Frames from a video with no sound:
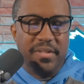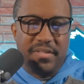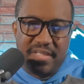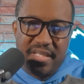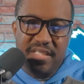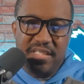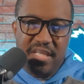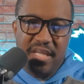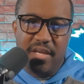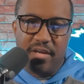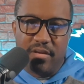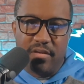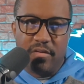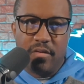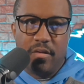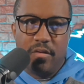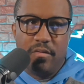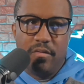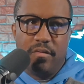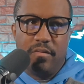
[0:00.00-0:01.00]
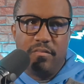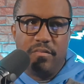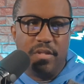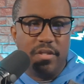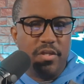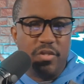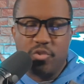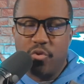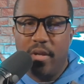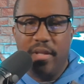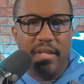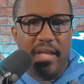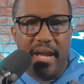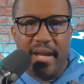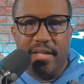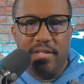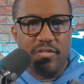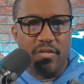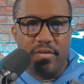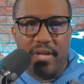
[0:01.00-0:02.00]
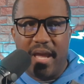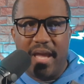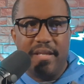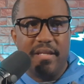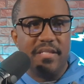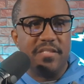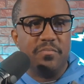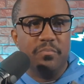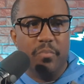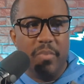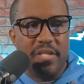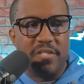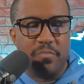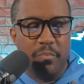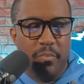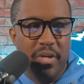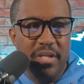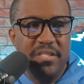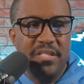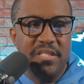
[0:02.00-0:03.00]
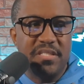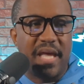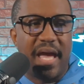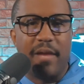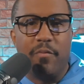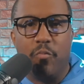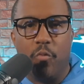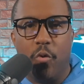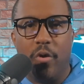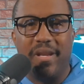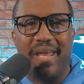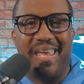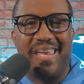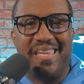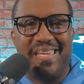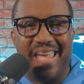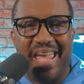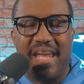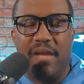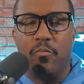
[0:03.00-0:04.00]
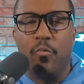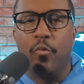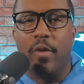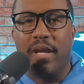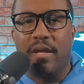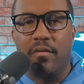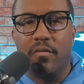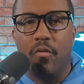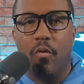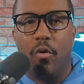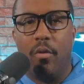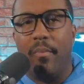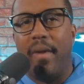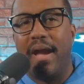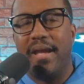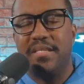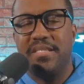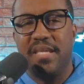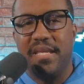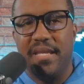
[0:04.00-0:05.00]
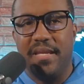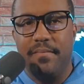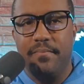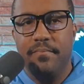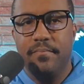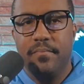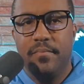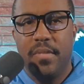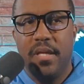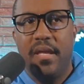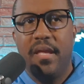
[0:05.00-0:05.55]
But this here, the Detroit Lions are not, as much as I want a game wrecker on my team,